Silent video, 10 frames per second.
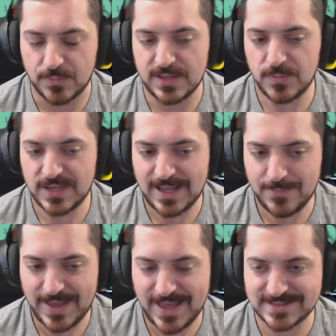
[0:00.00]
We
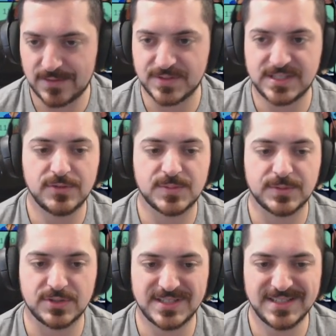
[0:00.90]
kind of passed on receivers,
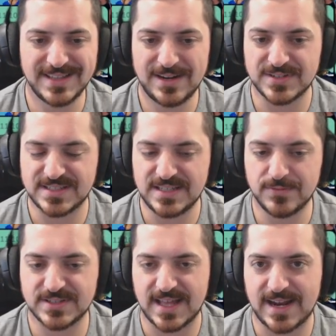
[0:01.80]
but there's still a lot of
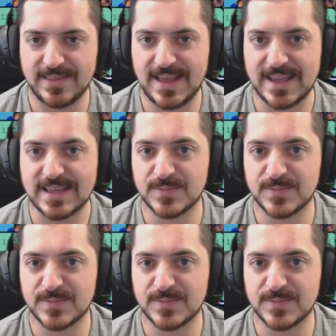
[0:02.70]
receivers that I like,